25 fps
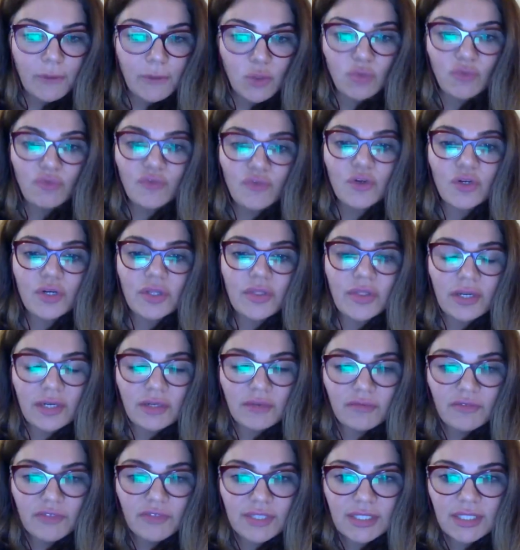do further
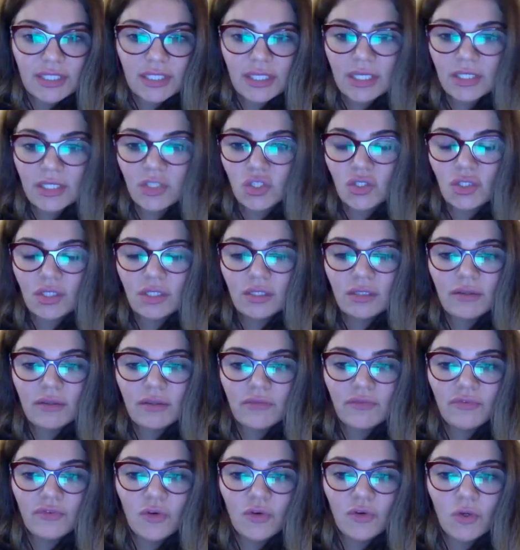investigation in the
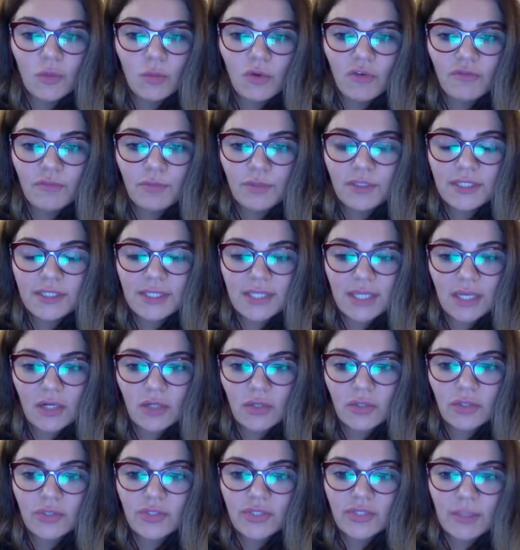form of
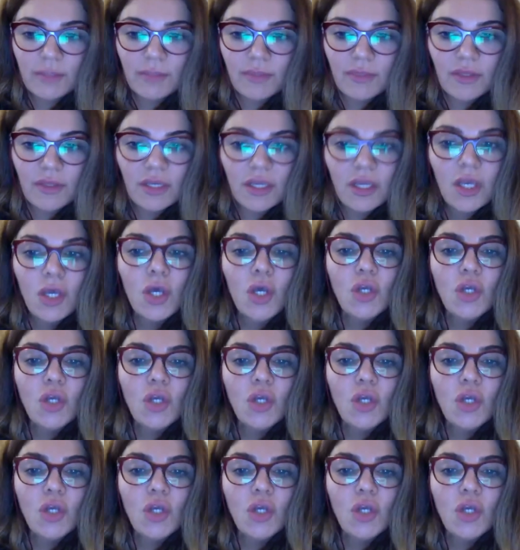pcr or something